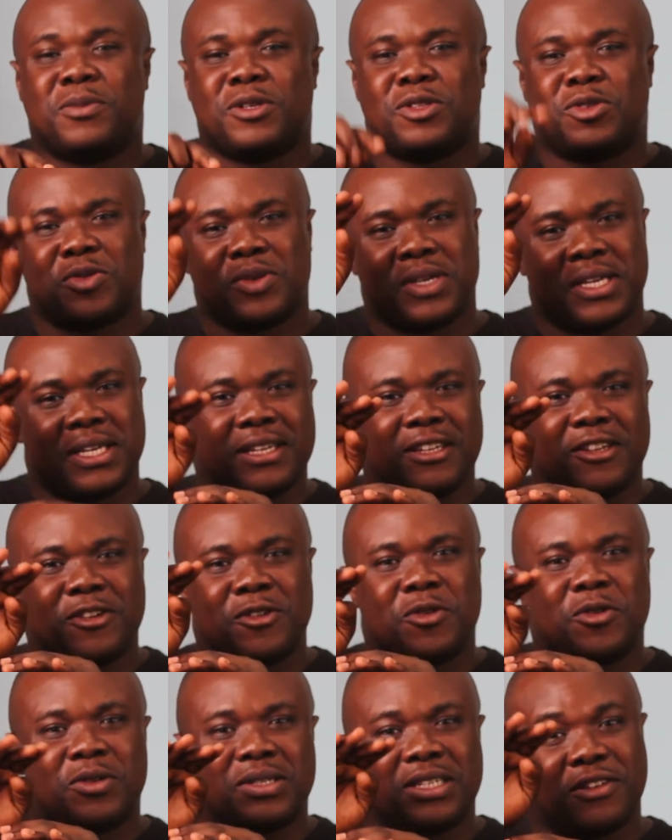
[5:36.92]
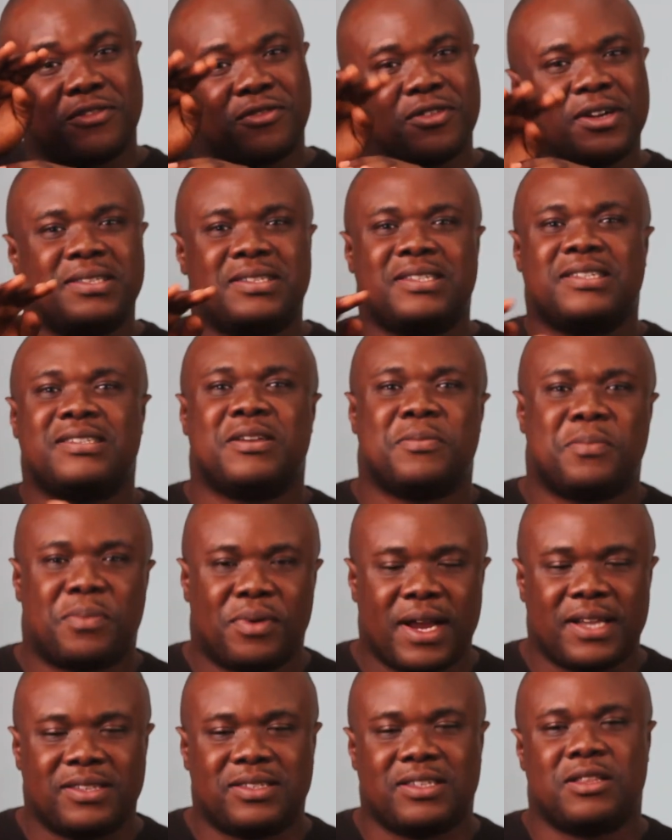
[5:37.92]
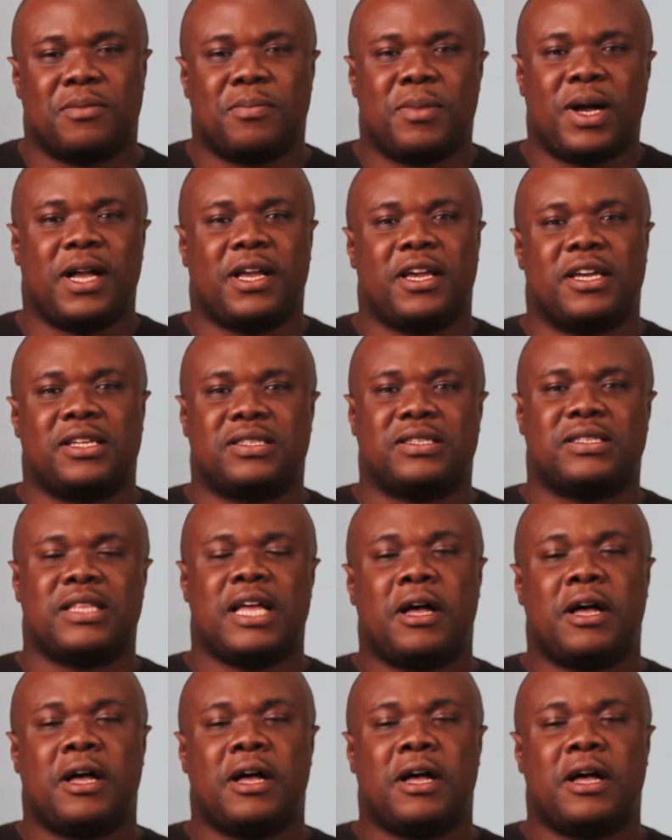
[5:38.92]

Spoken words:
between, differences in price in the markets.